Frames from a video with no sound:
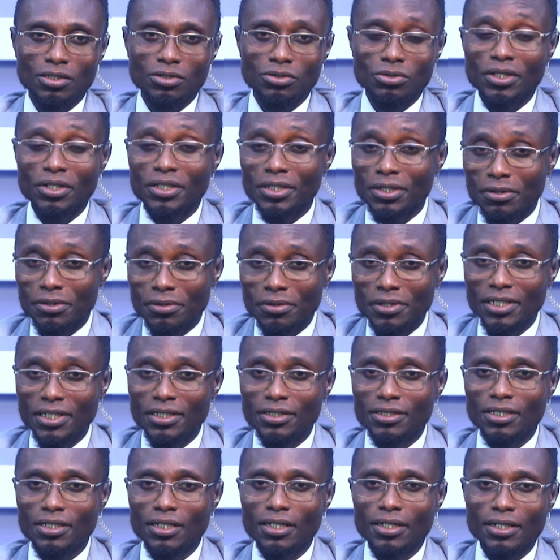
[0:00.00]
to
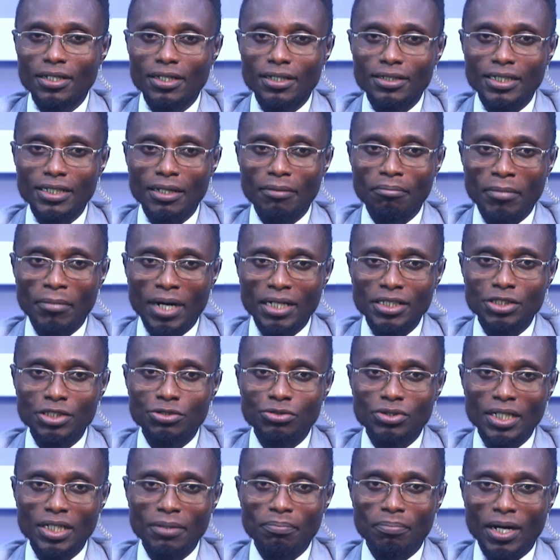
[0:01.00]
increase the monetary